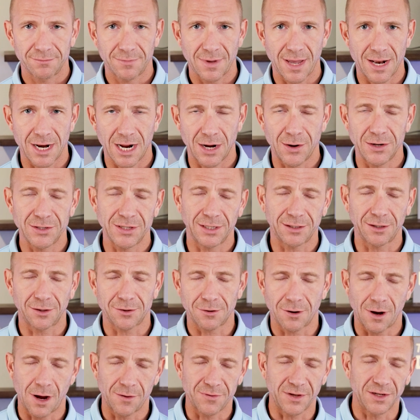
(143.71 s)
And I always like to
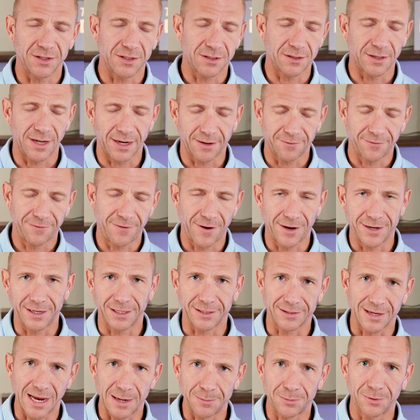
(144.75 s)
throw out these like fun
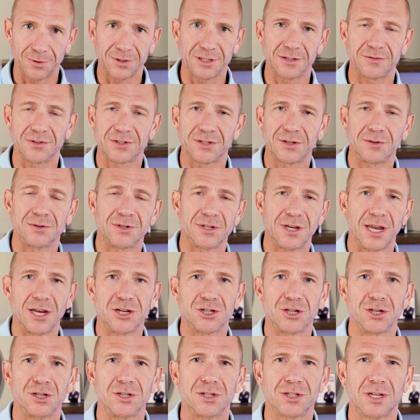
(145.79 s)
examples of
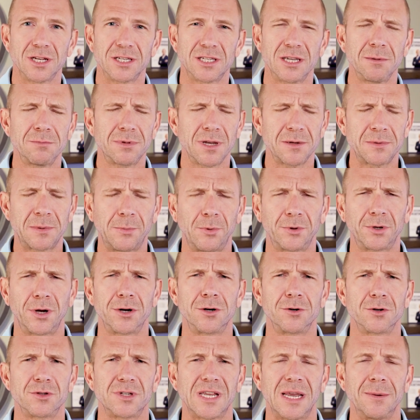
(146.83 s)
associations because sometimes people don't
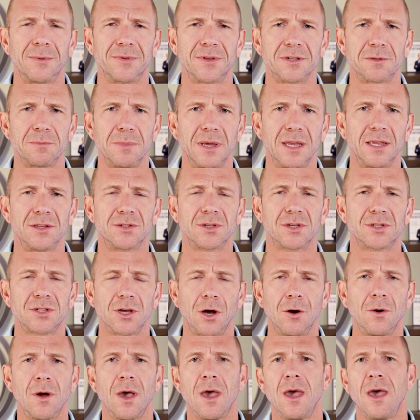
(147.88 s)
understand what this means.
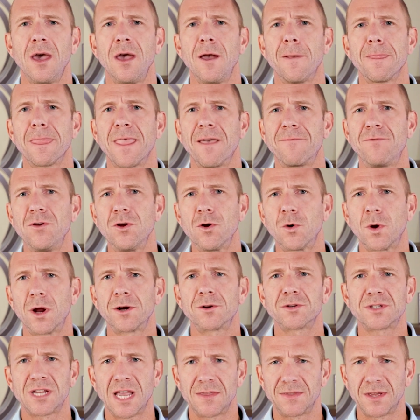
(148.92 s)
So if you don't
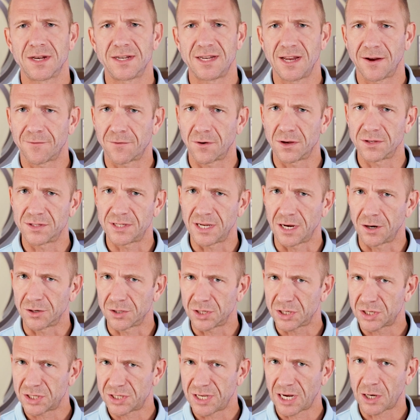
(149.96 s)
understand the difference here,
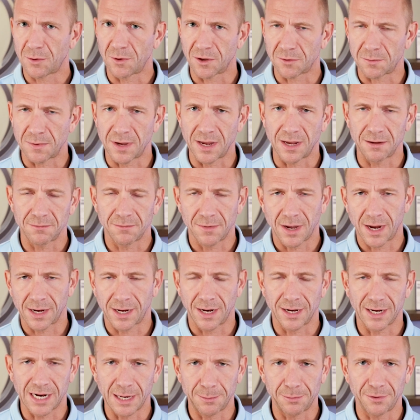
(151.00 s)
just stick with me. I
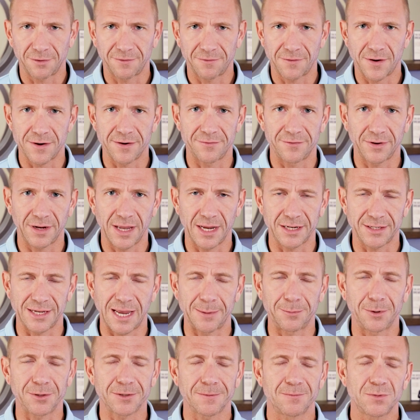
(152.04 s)
got a couple of fun
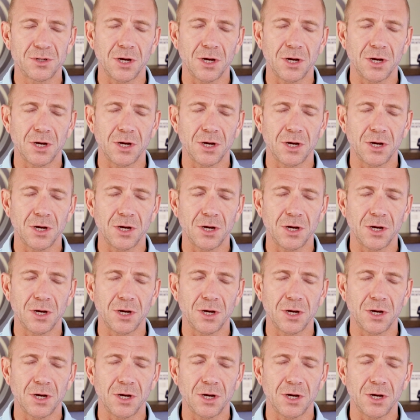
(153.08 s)
examples.